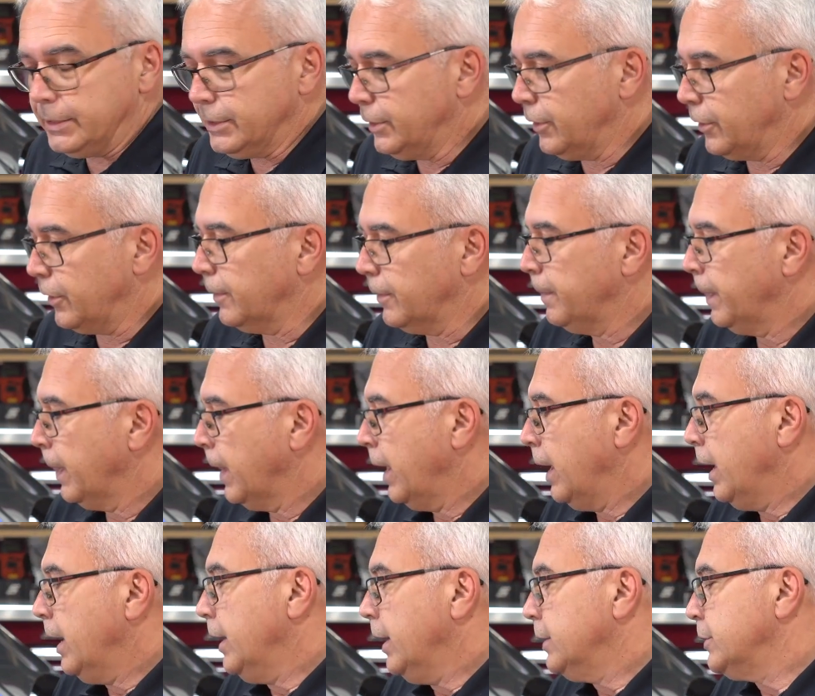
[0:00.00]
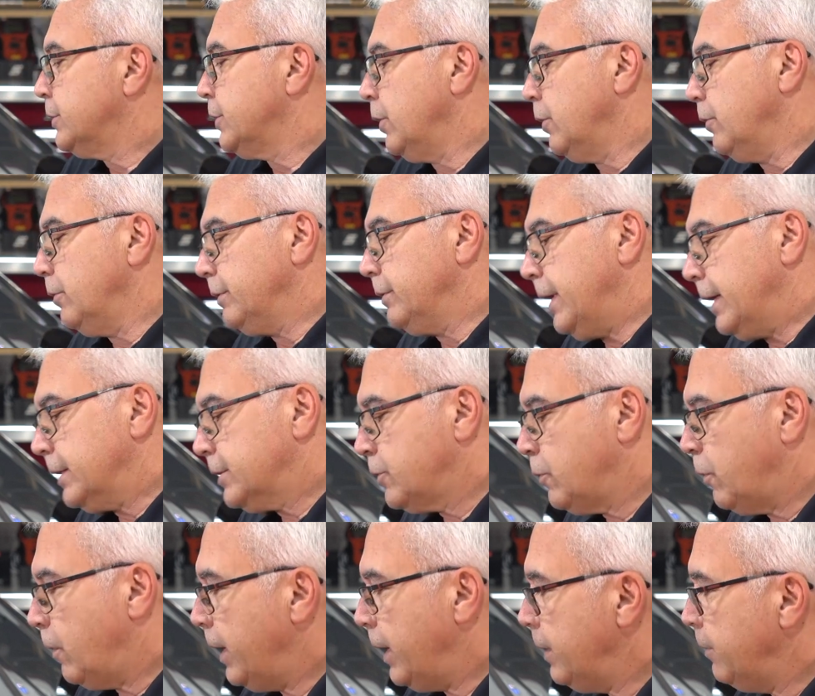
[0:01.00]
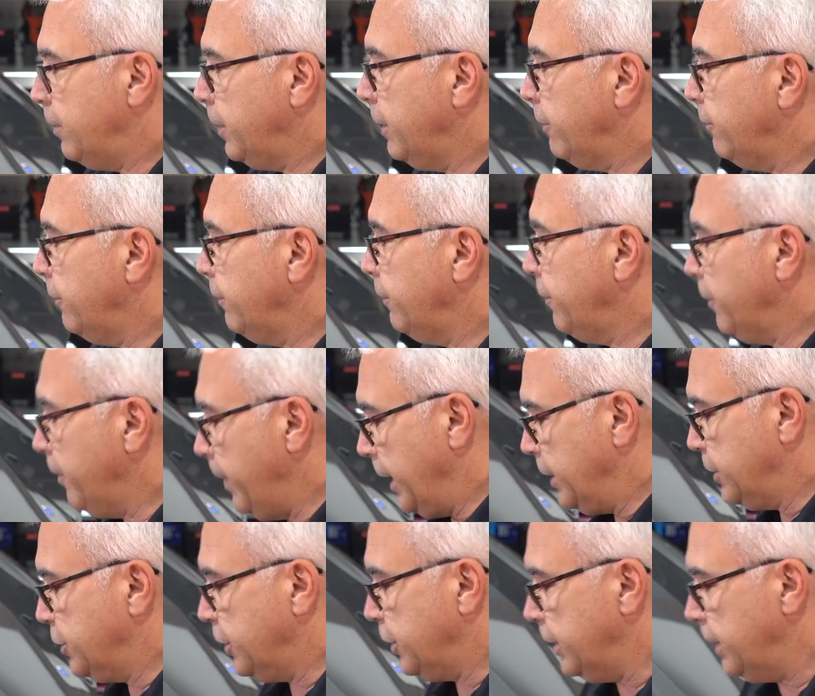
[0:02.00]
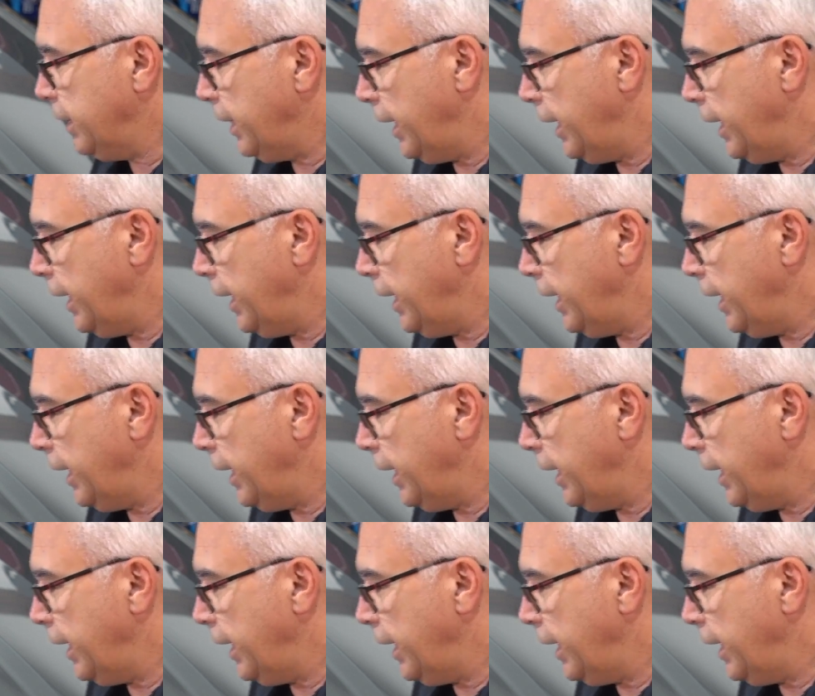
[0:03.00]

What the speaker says: here. So that's quite a bit of information.